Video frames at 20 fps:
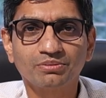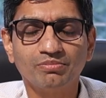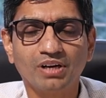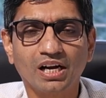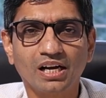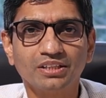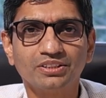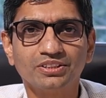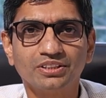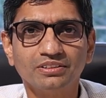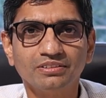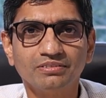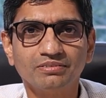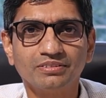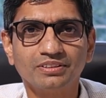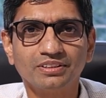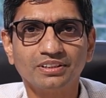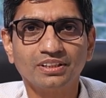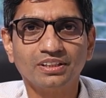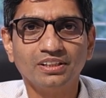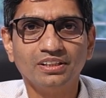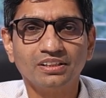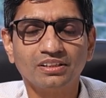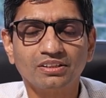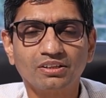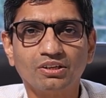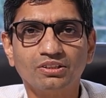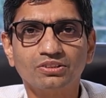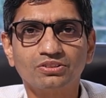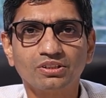Mahajan,
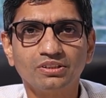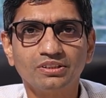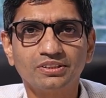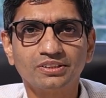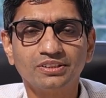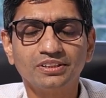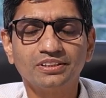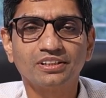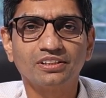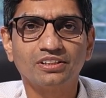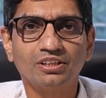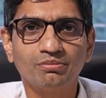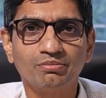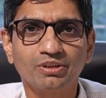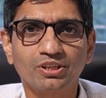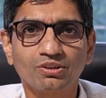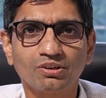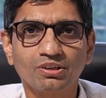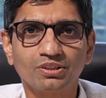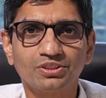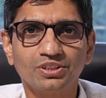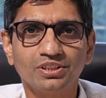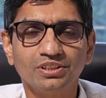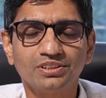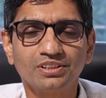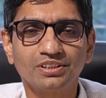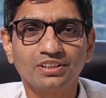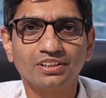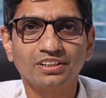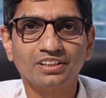consultant
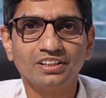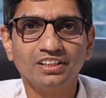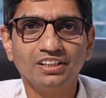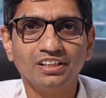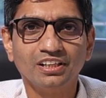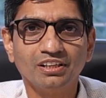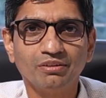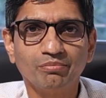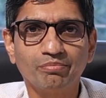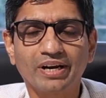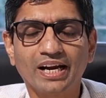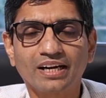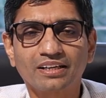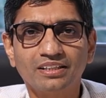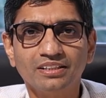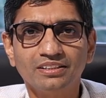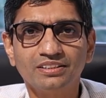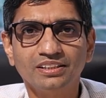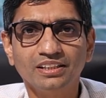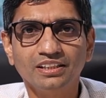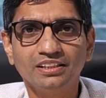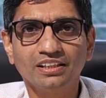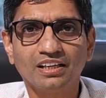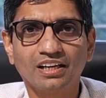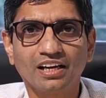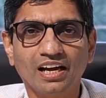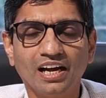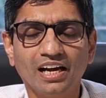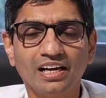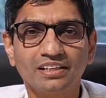dermatologist practicing
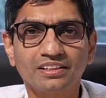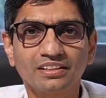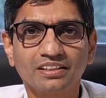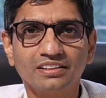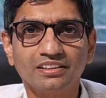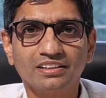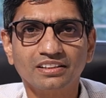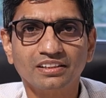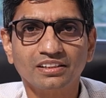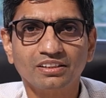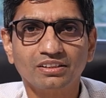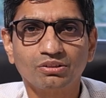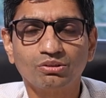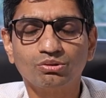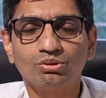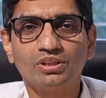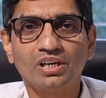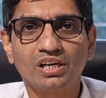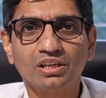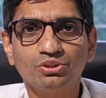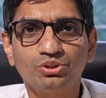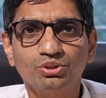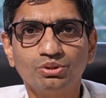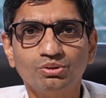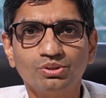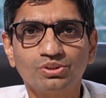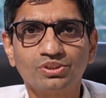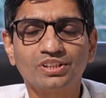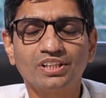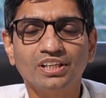at
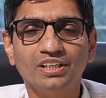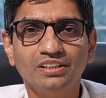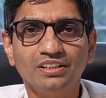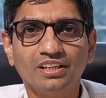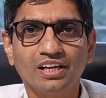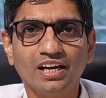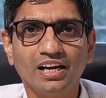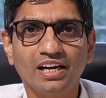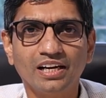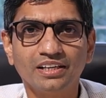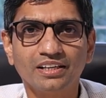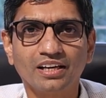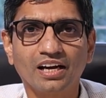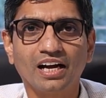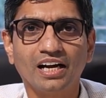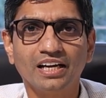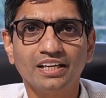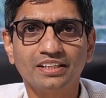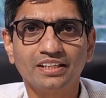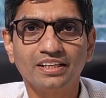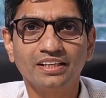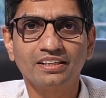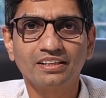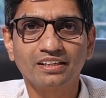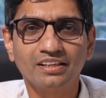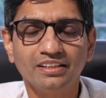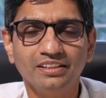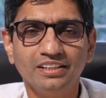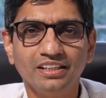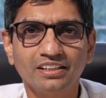Rudranshu Skin and Eye Care
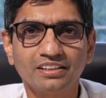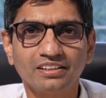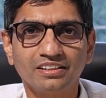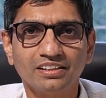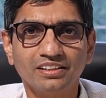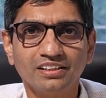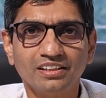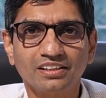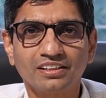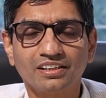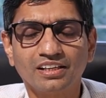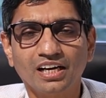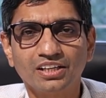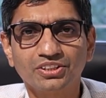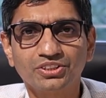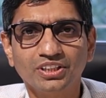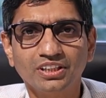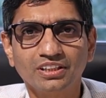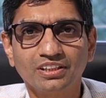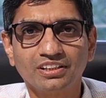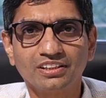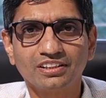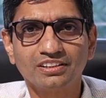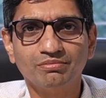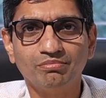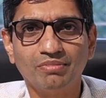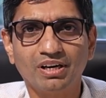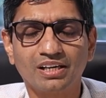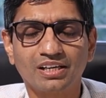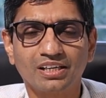Clinic, Nashik,
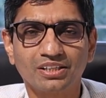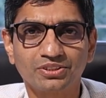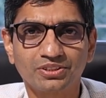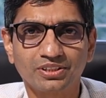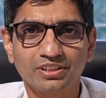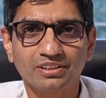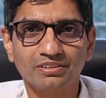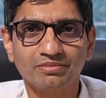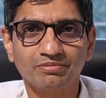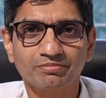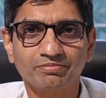Maharashtra.